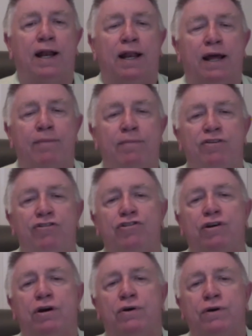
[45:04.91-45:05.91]
Let me
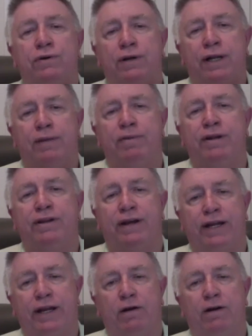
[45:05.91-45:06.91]
show you and let me take
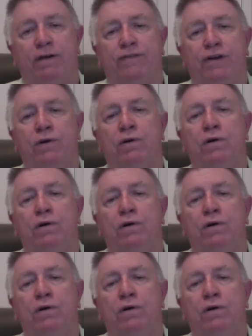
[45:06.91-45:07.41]
care of you.